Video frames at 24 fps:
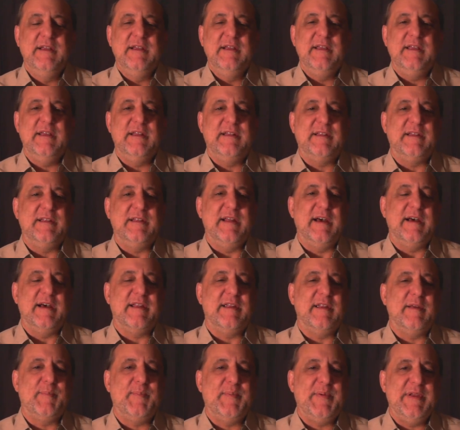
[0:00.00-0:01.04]
it did
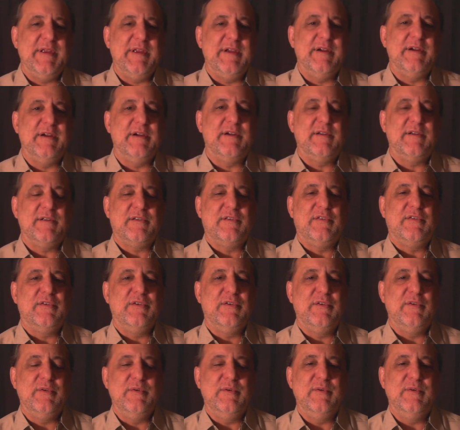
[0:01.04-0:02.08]
not appear
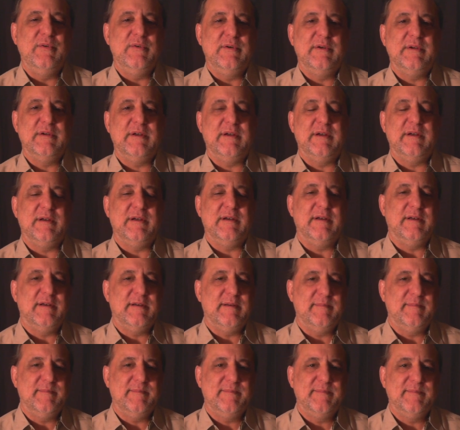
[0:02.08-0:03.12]

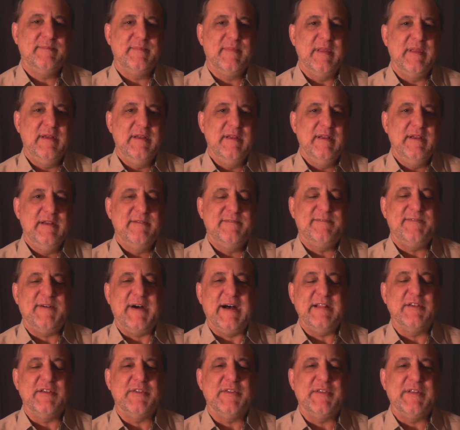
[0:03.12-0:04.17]
to
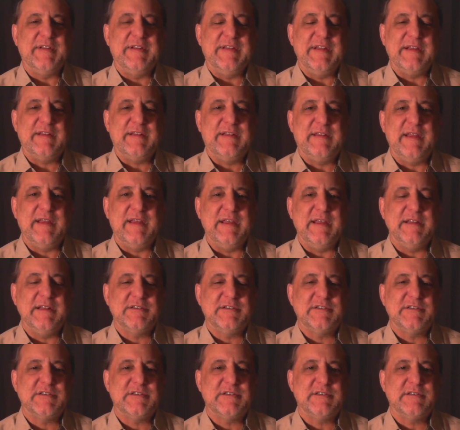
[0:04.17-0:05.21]
follow the
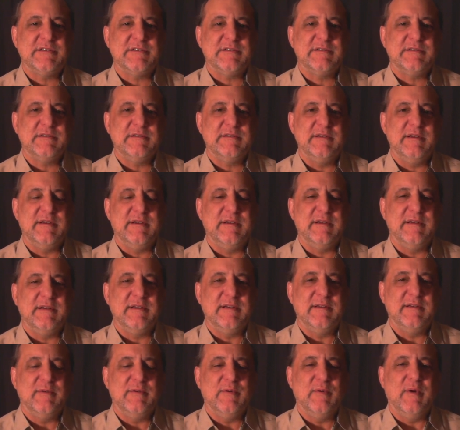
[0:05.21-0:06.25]
dictates
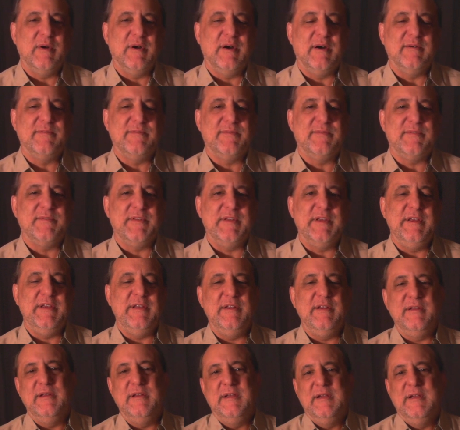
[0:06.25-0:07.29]
of
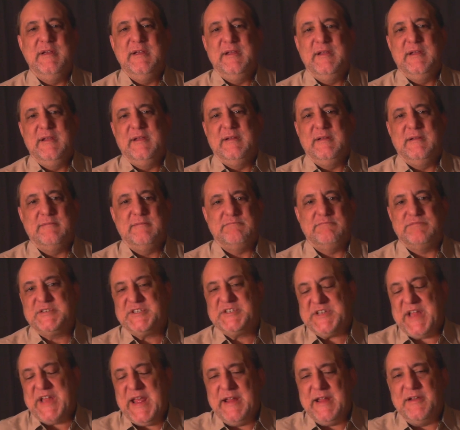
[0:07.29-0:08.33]
the
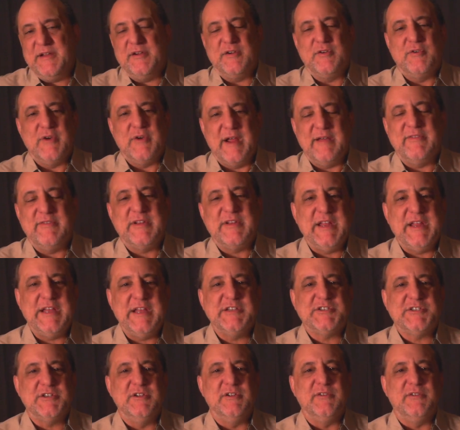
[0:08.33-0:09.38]
standard
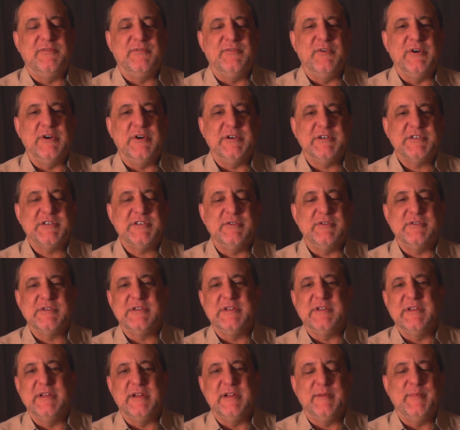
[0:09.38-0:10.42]
gravitational force. There was
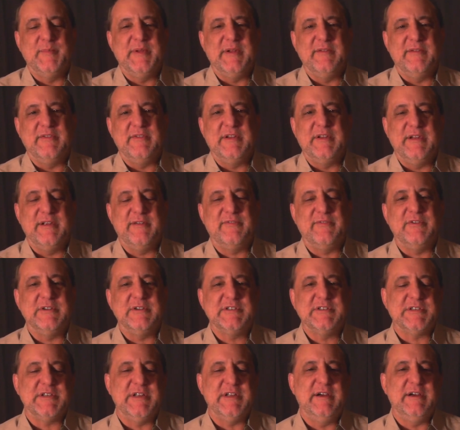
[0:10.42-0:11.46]
a little bit of a
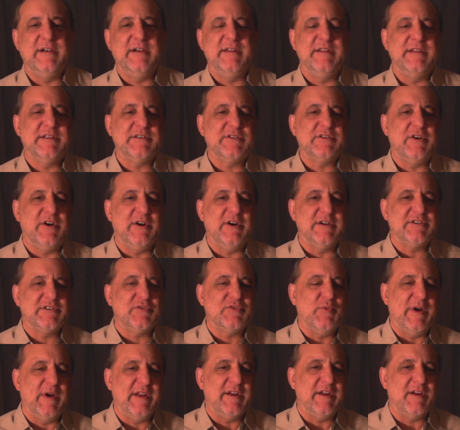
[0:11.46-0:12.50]
difference there, and this caused
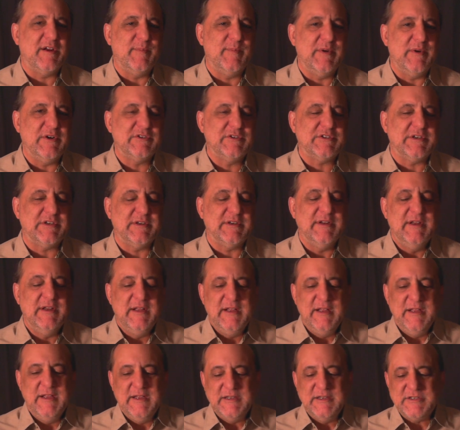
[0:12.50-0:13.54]
quite a commotion.
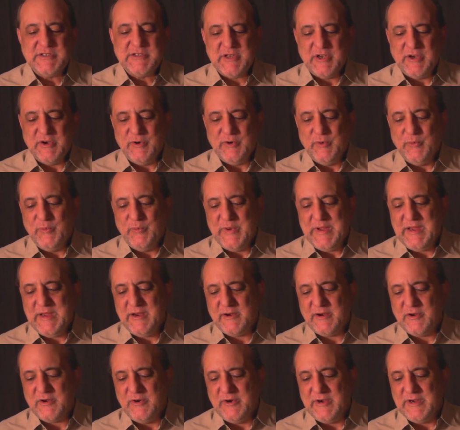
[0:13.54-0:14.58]
So we
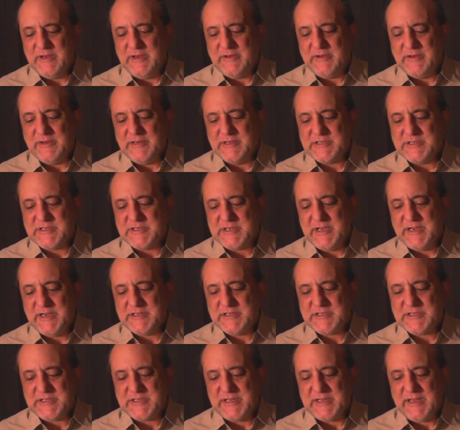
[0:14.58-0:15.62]
are going to
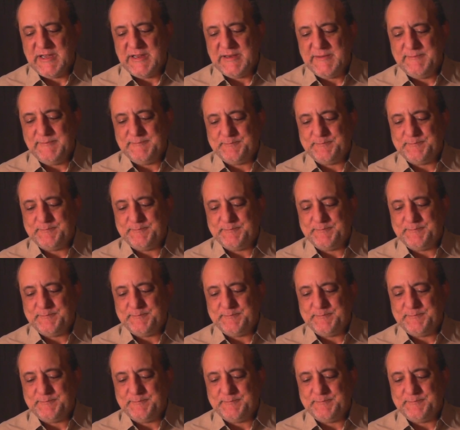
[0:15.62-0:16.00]
discuss that.